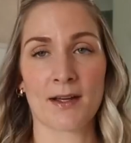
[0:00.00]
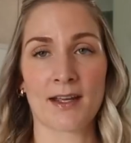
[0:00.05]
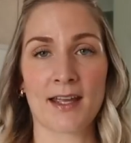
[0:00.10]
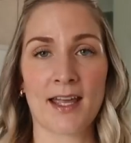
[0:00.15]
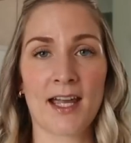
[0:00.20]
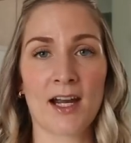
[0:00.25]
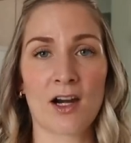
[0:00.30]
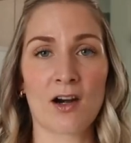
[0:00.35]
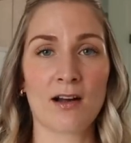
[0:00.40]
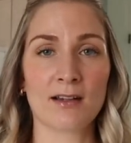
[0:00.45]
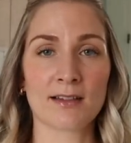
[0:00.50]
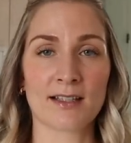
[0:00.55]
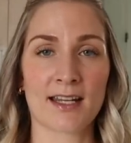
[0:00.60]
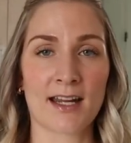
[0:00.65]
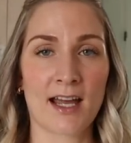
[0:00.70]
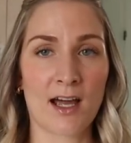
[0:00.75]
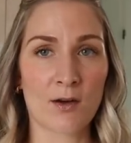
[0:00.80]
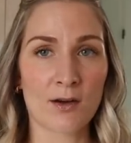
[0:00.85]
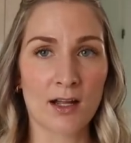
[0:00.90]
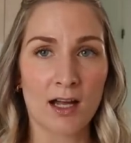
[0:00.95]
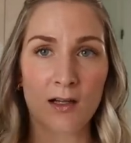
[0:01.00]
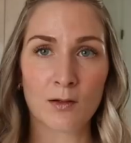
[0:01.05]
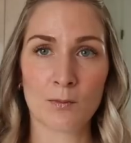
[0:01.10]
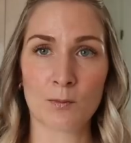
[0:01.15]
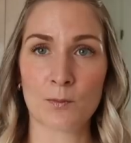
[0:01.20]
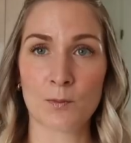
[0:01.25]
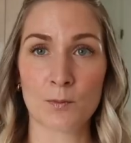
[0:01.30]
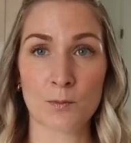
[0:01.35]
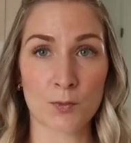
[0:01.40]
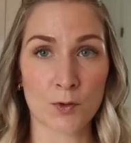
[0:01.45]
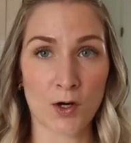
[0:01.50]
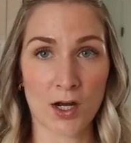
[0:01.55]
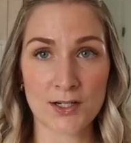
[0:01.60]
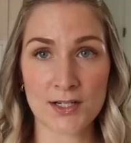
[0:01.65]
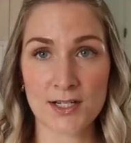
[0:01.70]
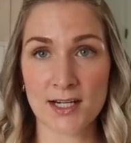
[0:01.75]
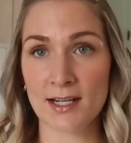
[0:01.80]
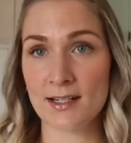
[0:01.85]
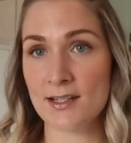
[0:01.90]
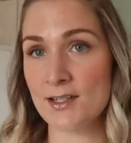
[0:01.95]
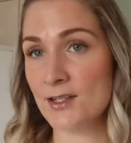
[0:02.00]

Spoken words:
my hair, I'll get out, I'll brush it.